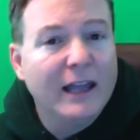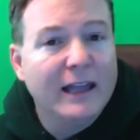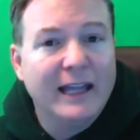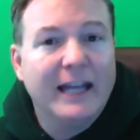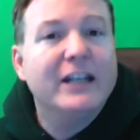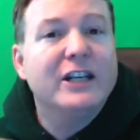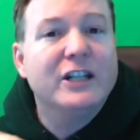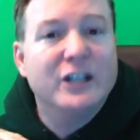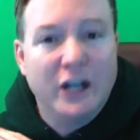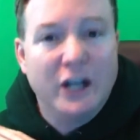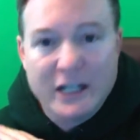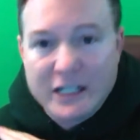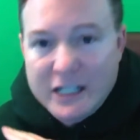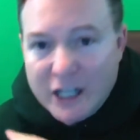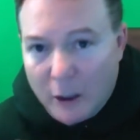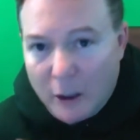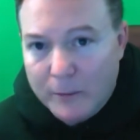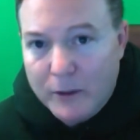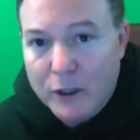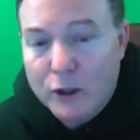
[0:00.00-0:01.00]
that does
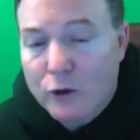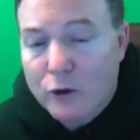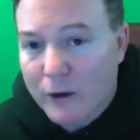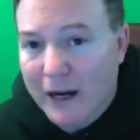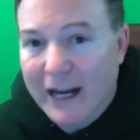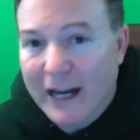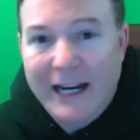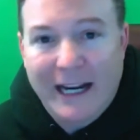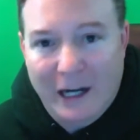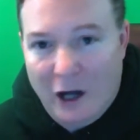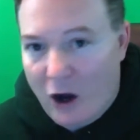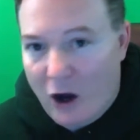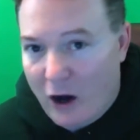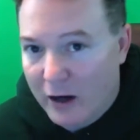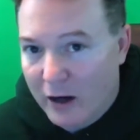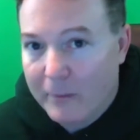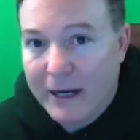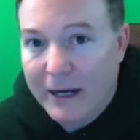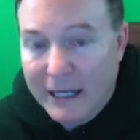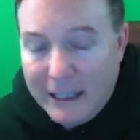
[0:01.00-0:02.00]
help you create an
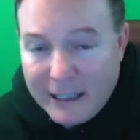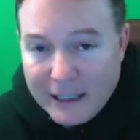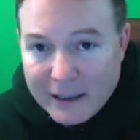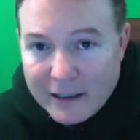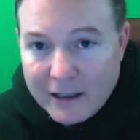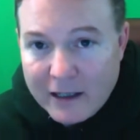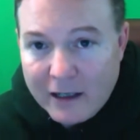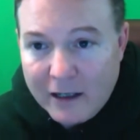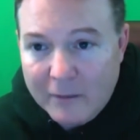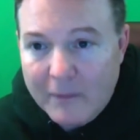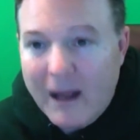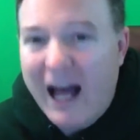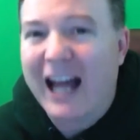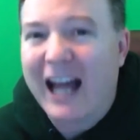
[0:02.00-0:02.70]
automated income.